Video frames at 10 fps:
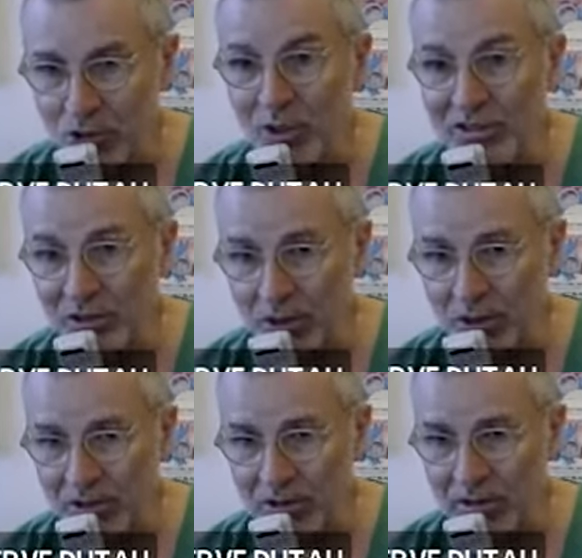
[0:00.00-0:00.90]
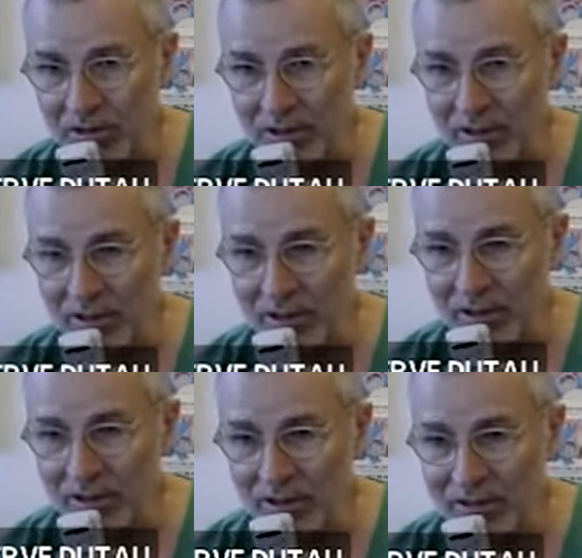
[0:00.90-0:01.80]
transcordal
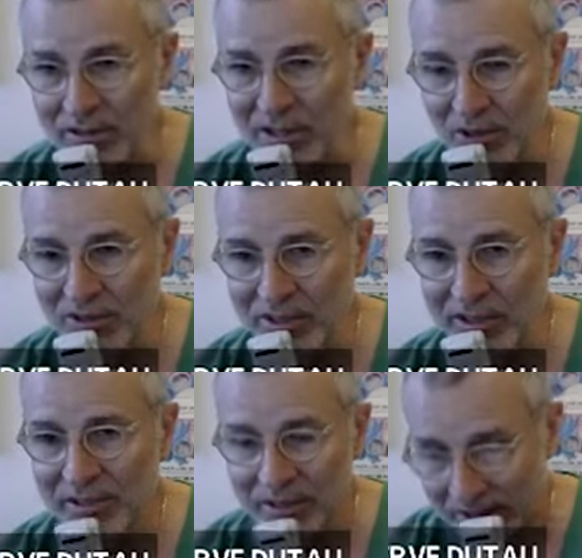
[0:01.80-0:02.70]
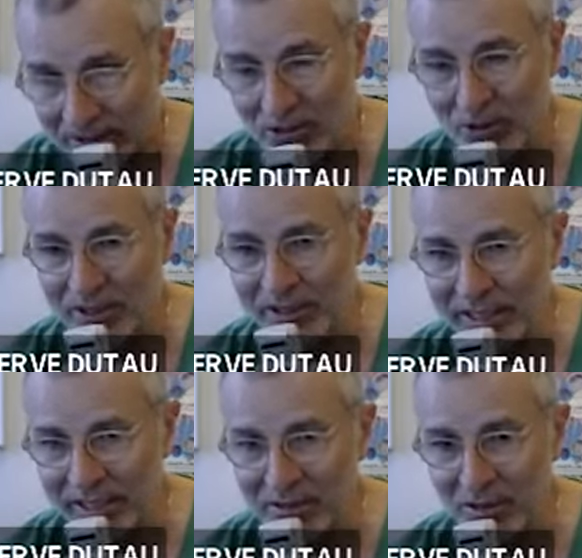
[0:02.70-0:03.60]
silicone stent. So in
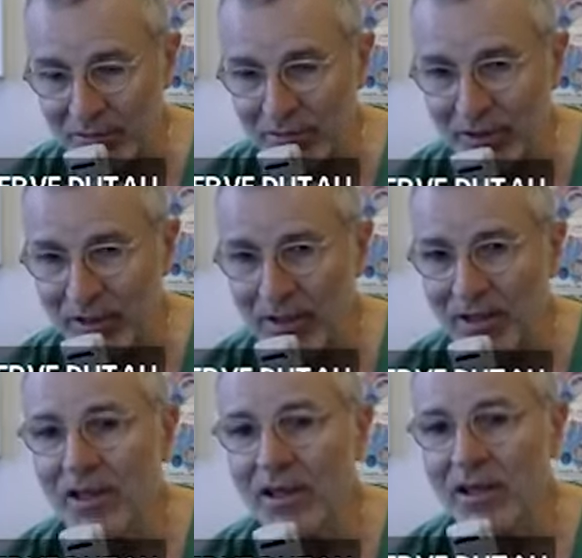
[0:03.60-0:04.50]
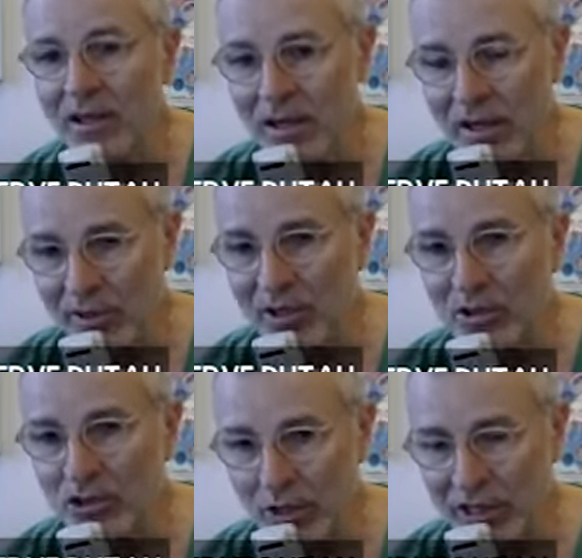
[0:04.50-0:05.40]
case of
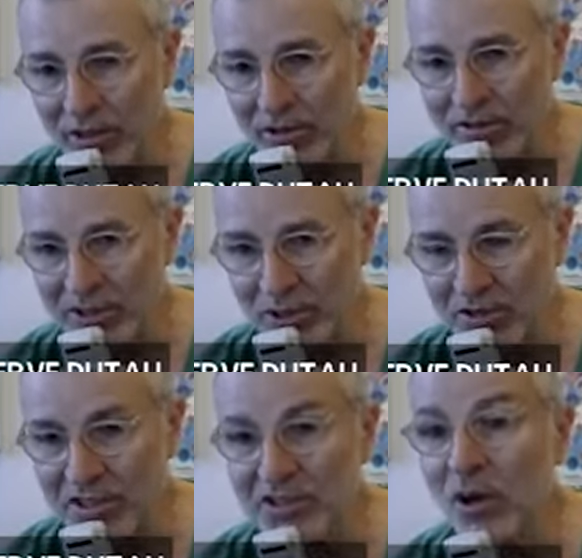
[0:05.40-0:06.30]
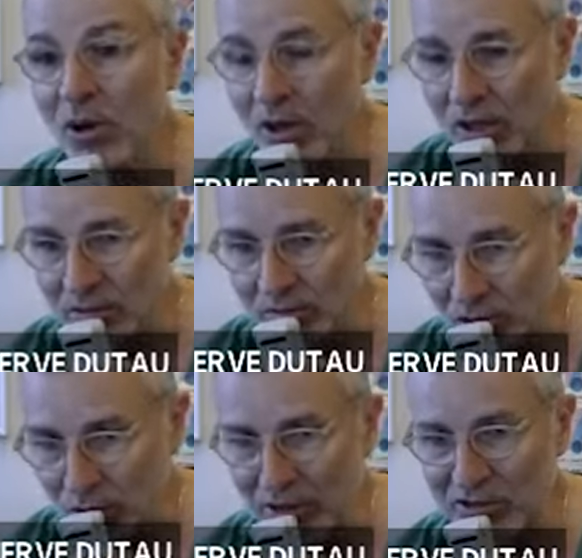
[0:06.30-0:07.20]
laryngotracheal stenosis or
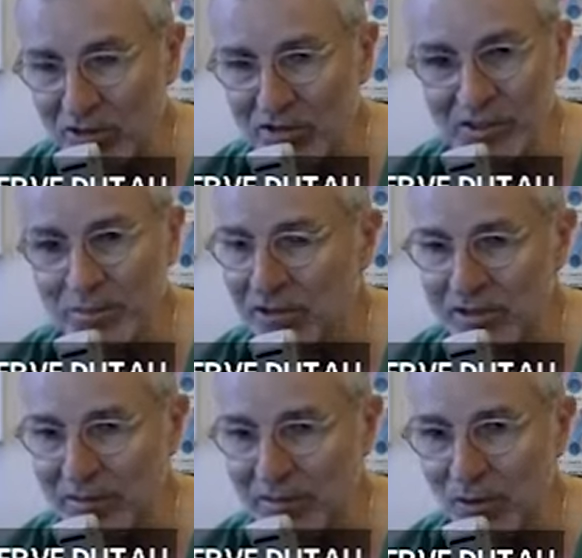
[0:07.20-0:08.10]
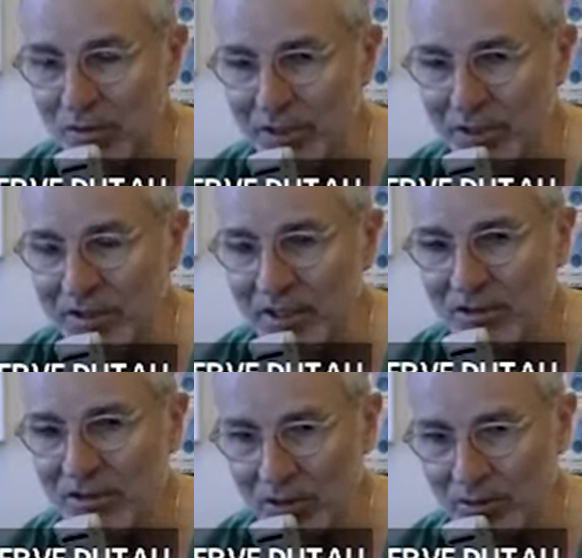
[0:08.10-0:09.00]
tracheostenosis, but involving
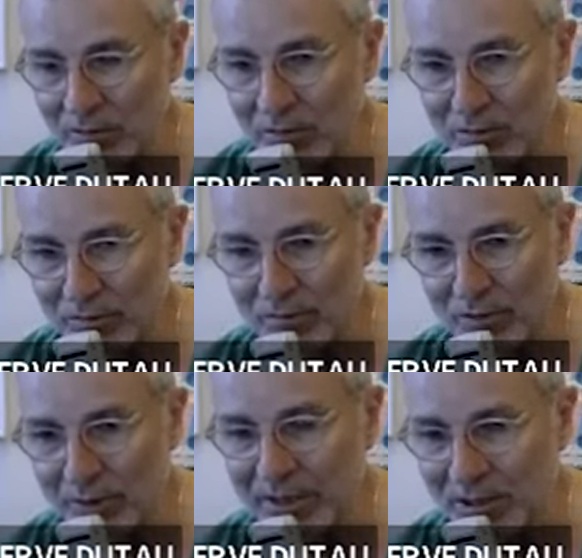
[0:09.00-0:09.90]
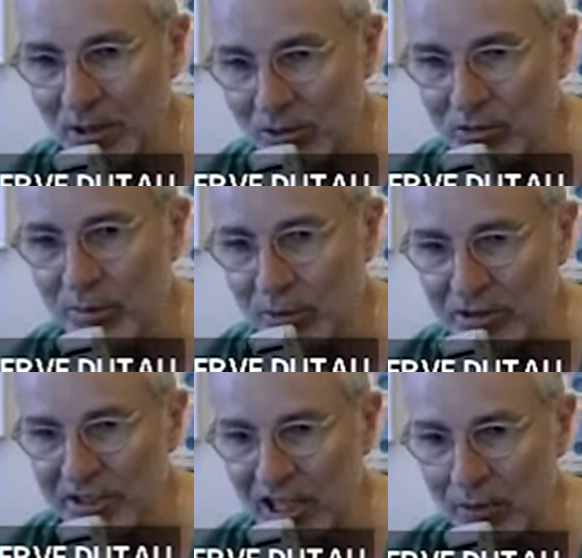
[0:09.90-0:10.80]
the very close
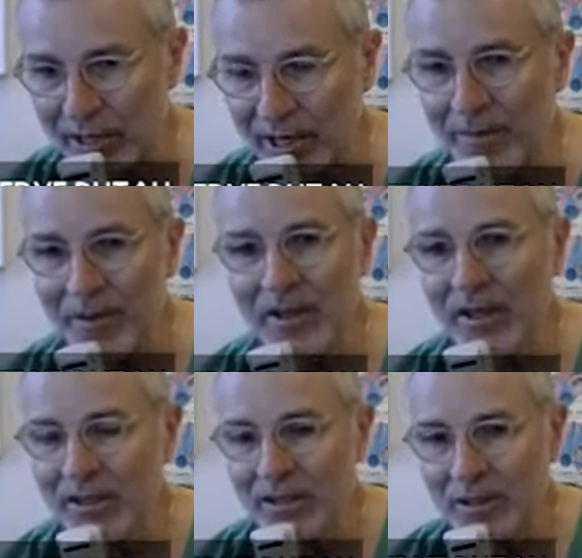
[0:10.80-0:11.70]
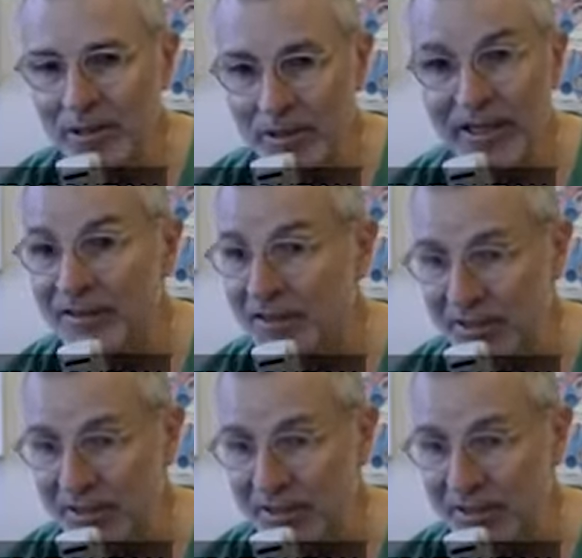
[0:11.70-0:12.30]
subglottic area and